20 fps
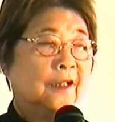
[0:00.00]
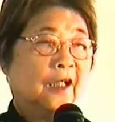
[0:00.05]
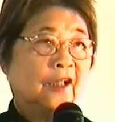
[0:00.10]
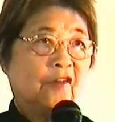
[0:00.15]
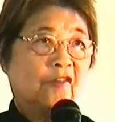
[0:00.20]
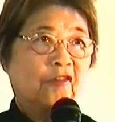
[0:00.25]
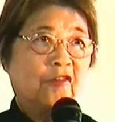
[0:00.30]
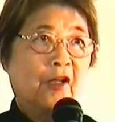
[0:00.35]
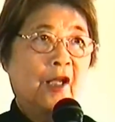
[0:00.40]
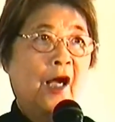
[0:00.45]

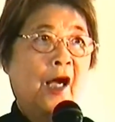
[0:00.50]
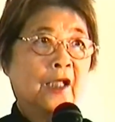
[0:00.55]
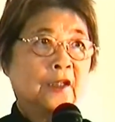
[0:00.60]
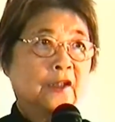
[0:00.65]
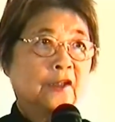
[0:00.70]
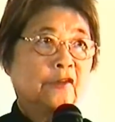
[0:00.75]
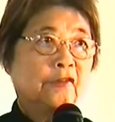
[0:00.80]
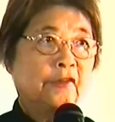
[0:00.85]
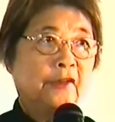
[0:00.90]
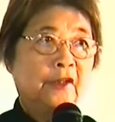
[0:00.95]
and a
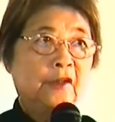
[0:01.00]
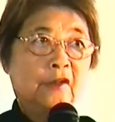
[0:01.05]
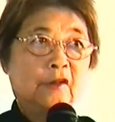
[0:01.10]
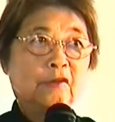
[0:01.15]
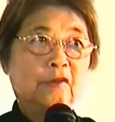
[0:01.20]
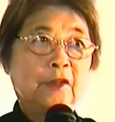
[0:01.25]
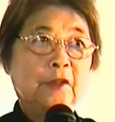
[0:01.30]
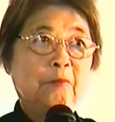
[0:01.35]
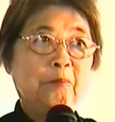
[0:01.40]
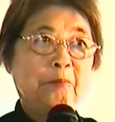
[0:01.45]
philosophy
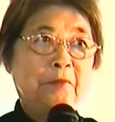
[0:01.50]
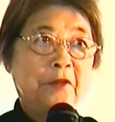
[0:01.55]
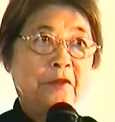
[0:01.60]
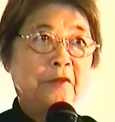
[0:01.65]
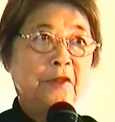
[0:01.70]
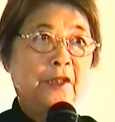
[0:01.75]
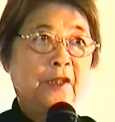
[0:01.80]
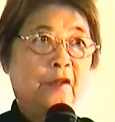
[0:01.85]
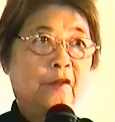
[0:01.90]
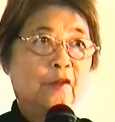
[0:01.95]
of
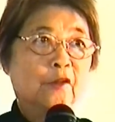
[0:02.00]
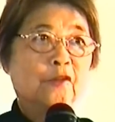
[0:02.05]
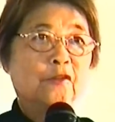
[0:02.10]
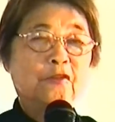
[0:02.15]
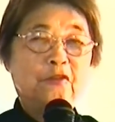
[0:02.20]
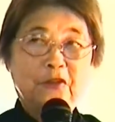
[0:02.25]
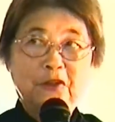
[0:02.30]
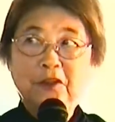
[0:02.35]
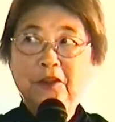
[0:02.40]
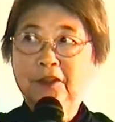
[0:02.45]
imperial
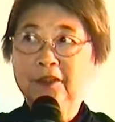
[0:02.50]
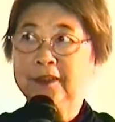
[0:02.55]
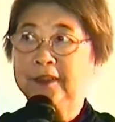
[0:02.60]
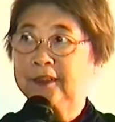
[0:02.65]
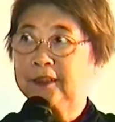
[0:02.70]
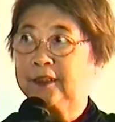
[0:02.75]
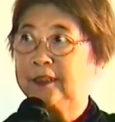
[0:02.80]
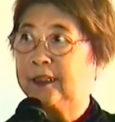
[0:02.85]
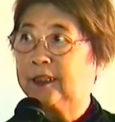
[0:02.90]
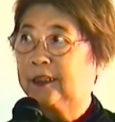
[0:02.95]

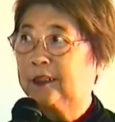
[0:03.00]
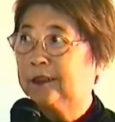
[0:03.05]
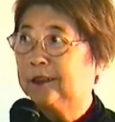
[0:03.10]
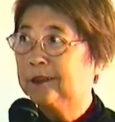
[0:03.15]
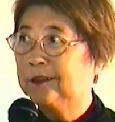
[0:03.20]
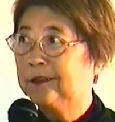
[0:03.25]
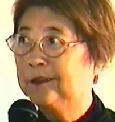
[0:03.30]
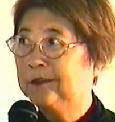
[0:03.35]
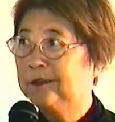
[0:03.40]
feudalistic